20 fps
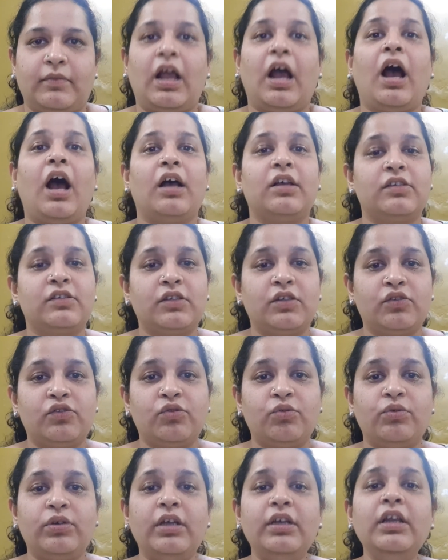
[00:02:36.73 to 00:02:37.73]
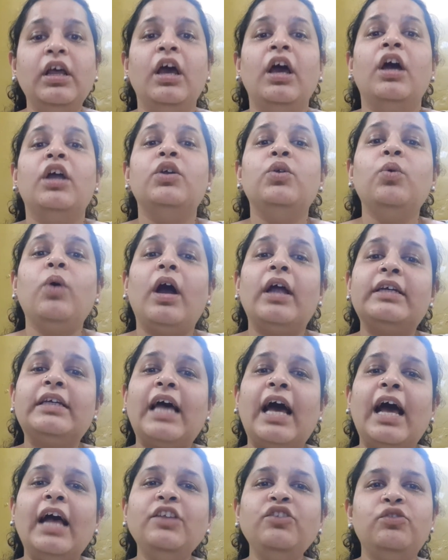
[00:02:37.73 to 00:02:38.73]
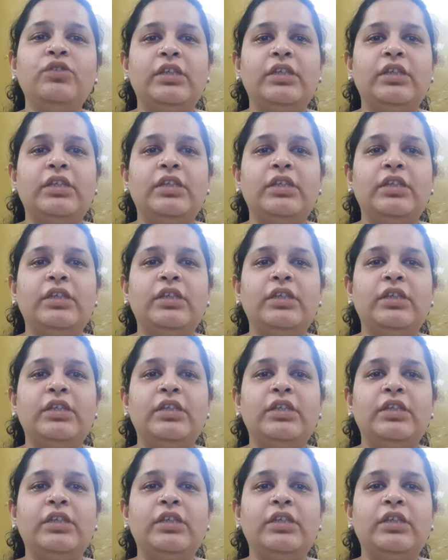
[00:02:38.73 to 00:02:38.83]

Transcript: Ask the student to attach